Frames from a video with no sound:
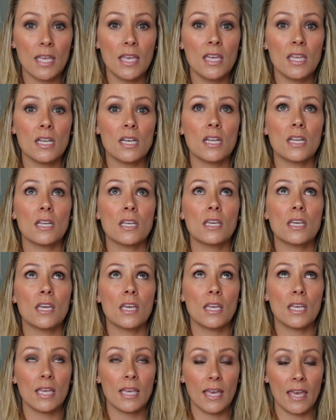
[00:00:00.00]
it
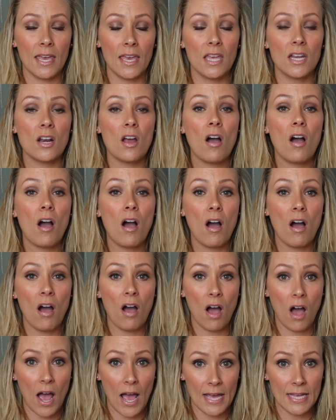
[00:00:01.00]
can get
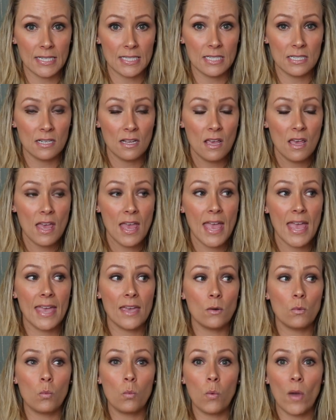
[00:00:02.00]
hot
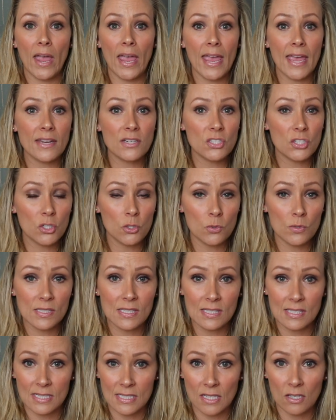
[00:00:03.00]
and way too
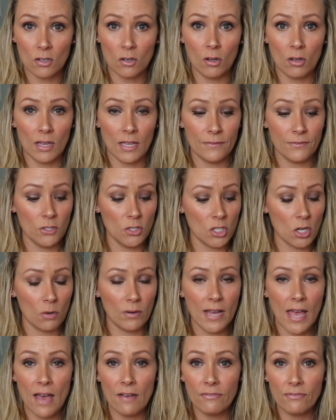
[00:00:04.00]
still if you don't
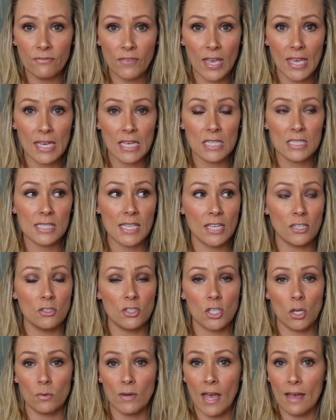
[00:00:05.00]
have fans and you
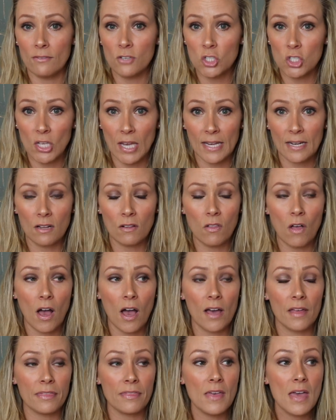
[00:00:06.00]
don't have a shade
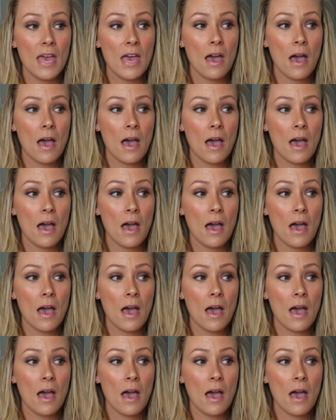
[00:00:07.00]
cloth.